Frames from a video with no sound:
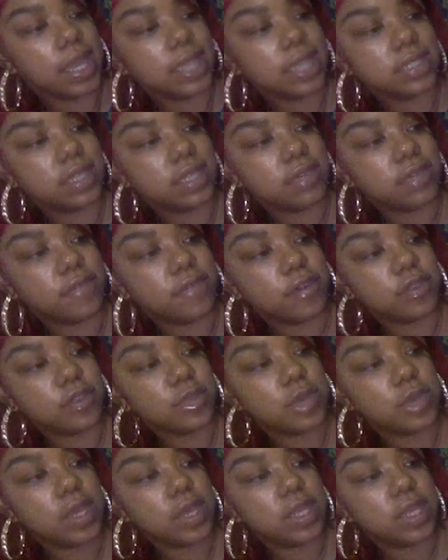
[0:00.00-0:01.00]
Like I said, the
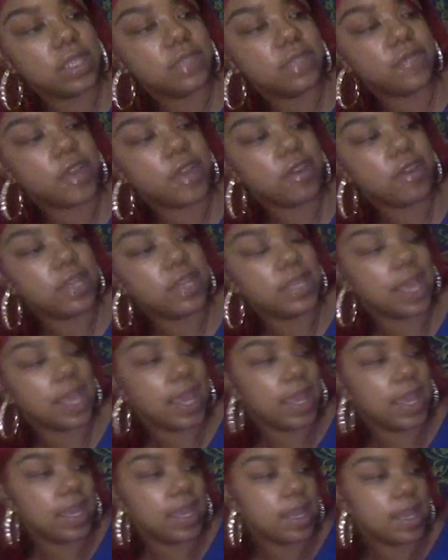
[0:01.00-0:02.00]
first one, it's very
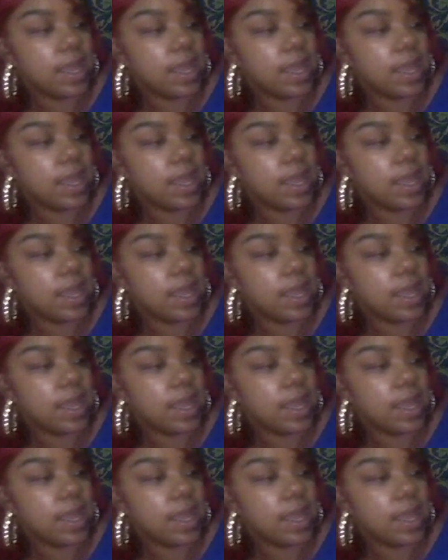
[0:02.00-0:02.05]
light,